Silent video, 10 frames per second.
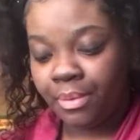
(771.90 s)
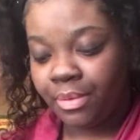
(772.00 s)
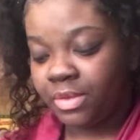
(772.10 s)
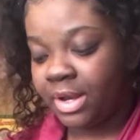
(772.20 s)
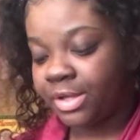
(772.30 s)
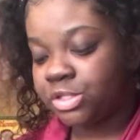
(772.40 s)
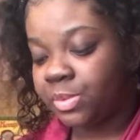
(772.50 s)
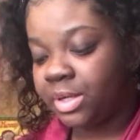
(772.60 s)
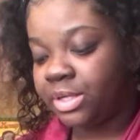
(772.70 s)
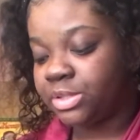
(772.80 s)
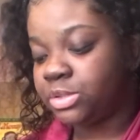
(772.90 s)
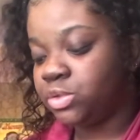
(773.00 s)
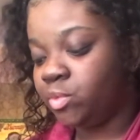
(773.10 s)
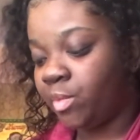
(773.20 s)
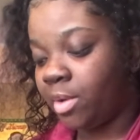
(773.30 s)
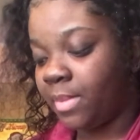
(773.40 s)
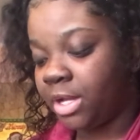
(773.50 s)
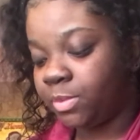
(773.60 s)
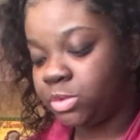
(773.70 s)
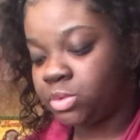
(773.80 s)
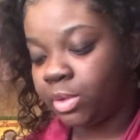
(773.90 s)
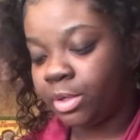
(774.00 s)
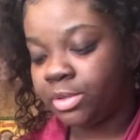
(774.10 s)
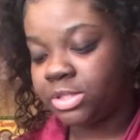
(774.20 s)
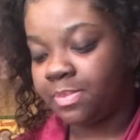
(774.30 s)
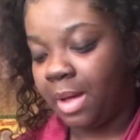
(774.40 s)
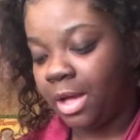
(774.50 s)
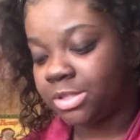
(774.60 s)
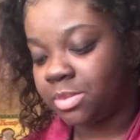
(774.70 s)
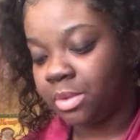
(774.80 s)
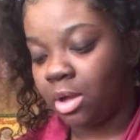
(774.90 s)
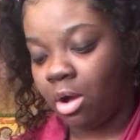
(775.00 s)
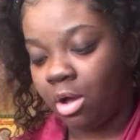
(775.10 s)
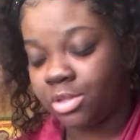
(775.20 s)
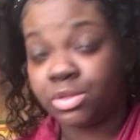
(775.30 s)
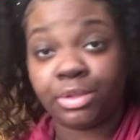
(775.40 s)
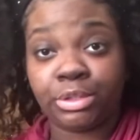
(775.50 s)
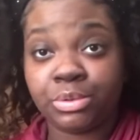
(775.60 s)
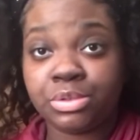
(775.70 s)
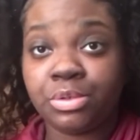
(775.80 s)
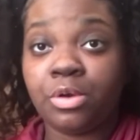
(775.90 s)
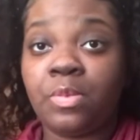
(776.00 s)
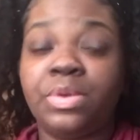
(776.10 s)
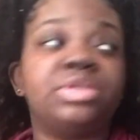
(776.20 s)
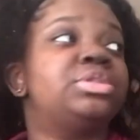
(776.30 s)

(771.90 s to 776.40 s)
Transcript: The next one is to do more makeup tutorials and possibly hauls on YouTube.